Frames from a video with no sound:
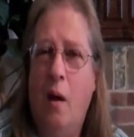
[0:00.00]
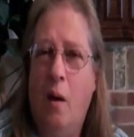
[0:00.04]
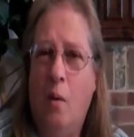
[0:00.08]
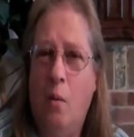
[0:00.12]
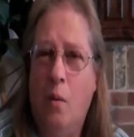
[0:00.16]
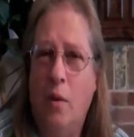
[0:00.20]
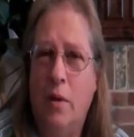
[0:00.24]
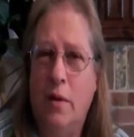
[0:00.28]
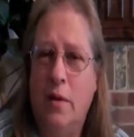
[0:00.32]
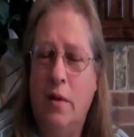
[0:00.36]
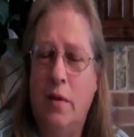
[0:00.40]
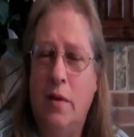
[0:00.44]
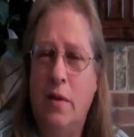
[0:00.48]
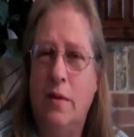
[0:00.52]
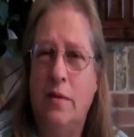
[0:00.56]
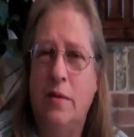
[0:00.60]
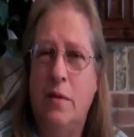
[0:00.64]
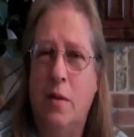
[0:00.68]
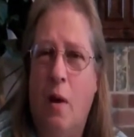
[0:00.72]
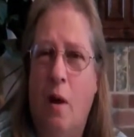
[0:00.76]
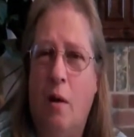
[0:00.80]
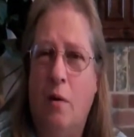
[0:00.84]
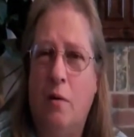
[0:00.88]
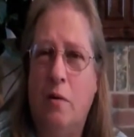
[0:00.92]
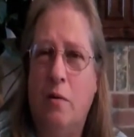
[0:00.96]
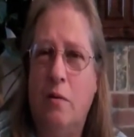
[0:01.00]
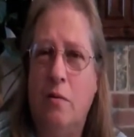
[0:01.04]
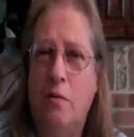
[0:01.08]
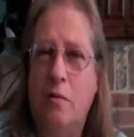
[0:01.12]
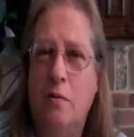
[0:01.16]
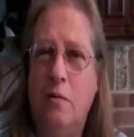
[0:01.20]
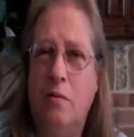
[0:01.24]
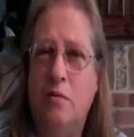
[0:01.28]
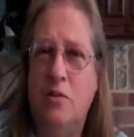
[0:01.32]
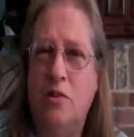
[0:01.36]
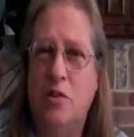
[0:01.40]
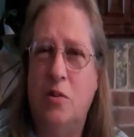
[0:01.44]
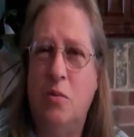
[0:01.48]
I went to this doctor.
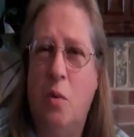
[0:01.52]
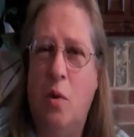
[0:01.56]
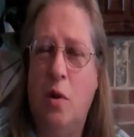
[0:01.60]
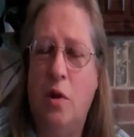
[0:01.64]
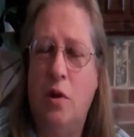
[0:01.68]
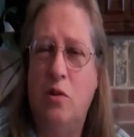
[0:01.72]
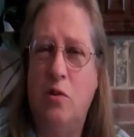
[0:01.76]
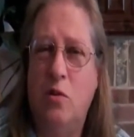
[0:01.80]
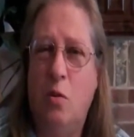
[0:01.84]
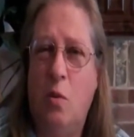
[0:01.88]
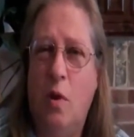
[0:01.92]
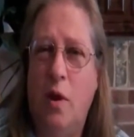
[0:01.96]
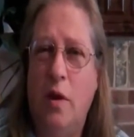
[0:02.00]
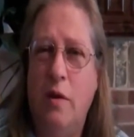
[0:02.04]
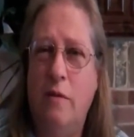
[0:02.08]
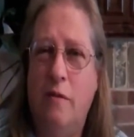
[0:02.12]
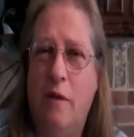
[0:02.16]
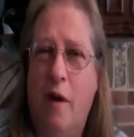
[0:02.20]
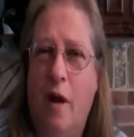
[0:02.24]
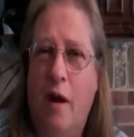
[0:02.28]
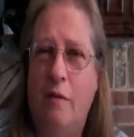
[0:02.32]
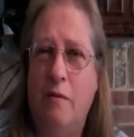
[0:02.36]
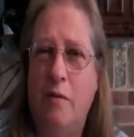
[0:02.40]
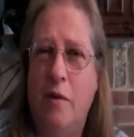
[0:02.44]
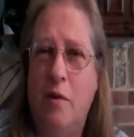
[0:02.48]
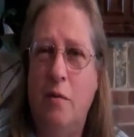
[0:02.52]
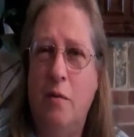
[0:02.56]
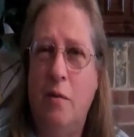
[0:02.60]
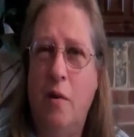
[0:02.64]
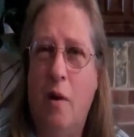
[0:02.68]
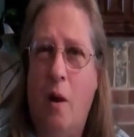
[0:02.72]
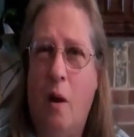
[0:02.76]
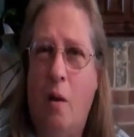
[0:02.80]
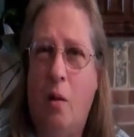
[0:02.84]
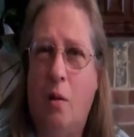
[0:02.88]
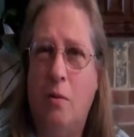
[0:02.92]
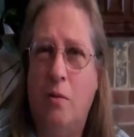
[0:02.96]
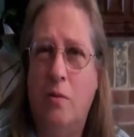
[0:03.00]
She wanted
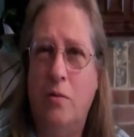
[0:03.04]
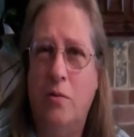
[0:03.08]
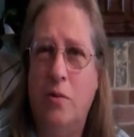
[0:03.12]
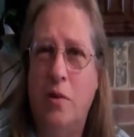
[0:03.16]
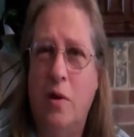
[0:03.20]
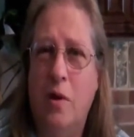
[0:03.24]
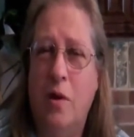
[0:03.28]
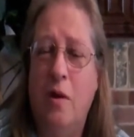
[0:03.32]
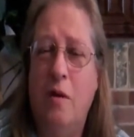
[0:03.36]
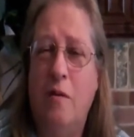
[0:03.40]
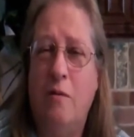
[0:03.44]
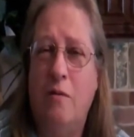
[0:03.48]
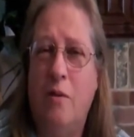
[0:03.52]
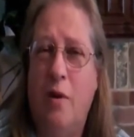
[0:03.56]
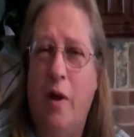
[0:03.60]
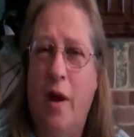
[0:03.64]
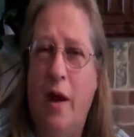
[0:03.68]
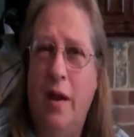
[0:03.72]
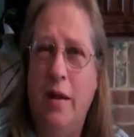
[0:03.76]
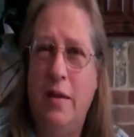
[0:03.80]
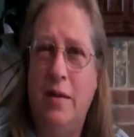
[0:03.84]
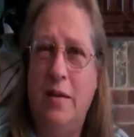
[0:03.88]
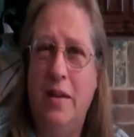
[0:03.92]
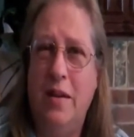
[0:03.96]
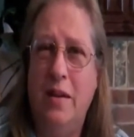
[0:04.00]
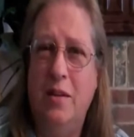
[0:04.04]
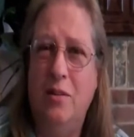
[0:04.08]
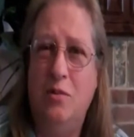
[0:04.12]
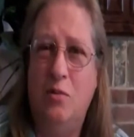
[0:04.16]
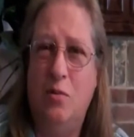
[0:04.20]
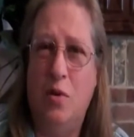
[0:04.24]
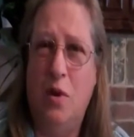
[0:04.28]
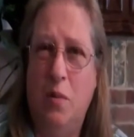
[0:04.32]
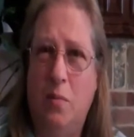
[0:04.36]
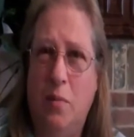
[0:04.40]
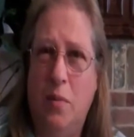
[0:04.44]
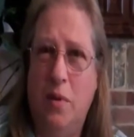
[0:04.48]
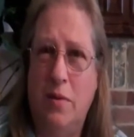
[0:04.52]
$2,500 for 18
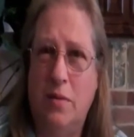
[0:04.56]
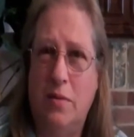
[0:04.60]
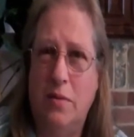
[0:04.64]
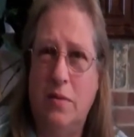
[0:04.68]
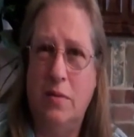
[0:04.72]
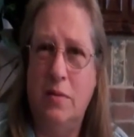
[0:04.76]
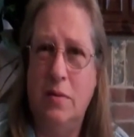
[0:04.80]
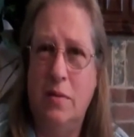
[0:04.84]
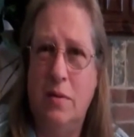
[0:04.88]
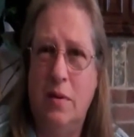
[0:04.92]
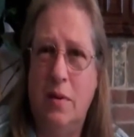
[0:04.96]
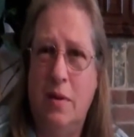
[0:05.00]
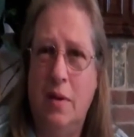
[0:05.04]
treatments.